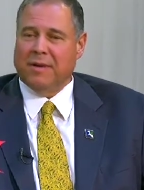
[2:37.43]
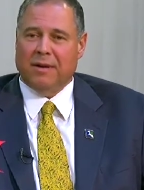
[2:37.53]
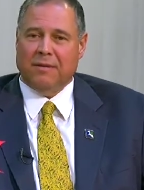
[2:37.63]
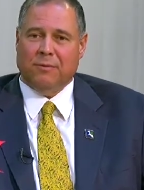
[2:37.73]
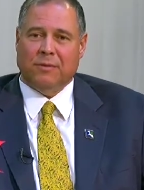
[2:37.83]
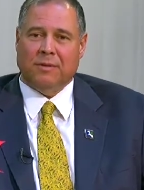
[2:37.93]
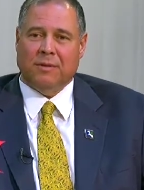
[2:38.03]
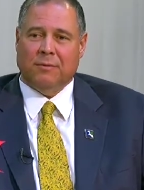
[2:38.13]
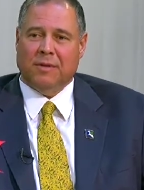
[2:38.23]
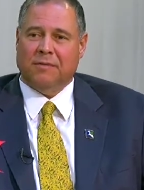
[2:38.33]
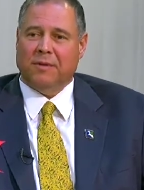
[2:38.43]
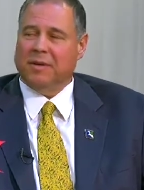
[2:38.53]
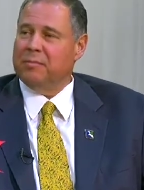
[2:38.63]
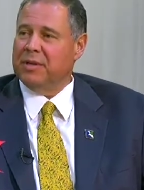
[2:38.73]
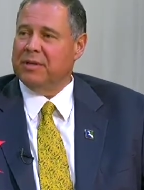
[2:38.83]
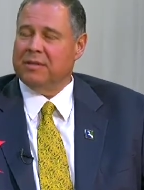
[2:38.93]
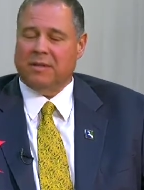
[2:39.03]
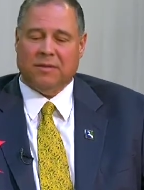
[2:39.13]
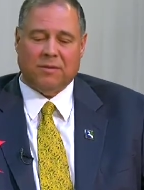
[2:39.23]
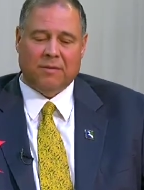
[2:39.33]
There, mm -hmm. there mm-hmm. were there were differing opinions
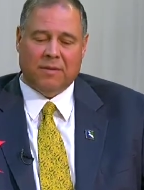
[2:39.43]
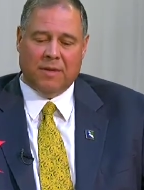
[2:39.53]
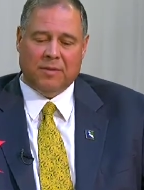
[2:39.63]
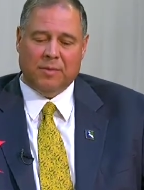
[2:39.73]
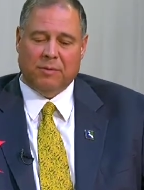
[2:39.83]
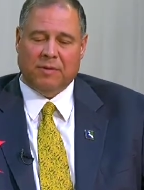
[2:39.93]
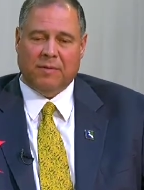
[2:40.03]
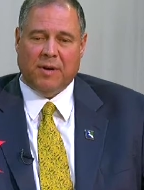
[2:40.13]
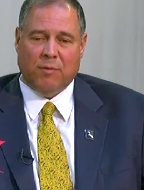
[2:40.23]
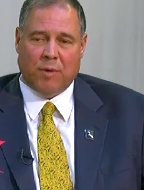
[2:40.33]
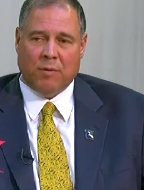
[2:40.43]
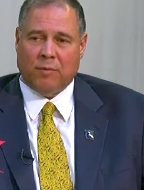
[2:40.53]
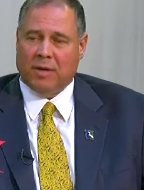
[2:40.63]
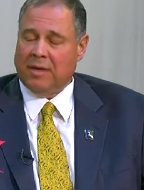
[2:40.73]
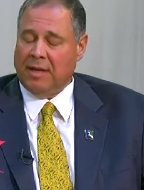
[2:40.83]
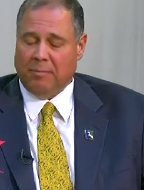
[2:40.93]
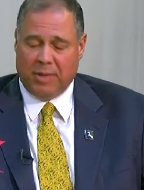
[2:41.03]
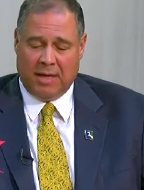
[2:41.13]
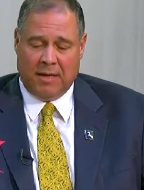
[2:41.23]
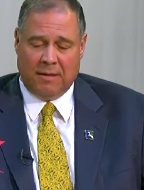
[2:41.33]
on certain things, but it was a very well run
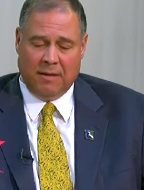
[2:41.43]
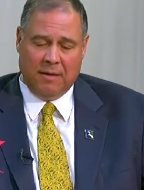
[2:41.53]
campaign.